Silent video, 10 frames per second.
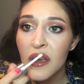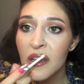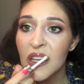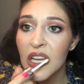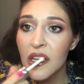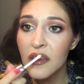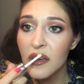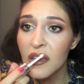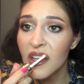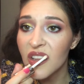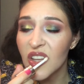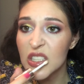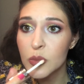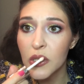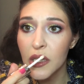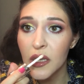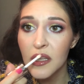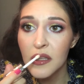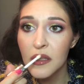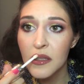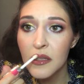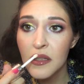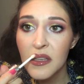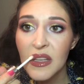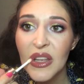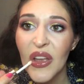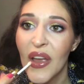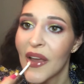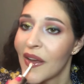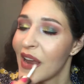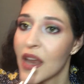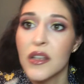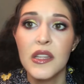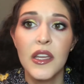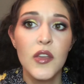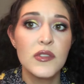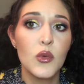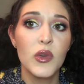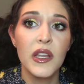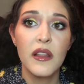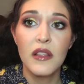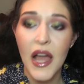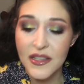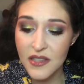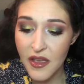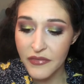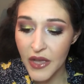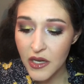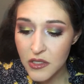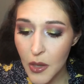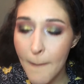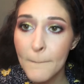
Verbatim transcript: I mean, it certainly looks pretty. You know, it like gives a really glassy effect.